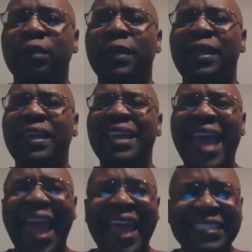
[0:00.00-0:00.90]
me
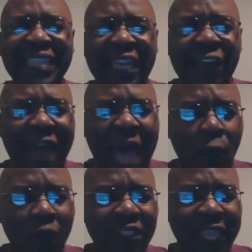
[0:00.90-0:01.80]
as if I
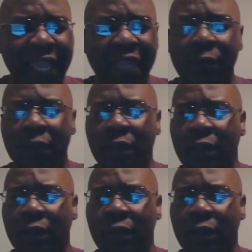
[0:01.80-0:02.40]
was the enemy.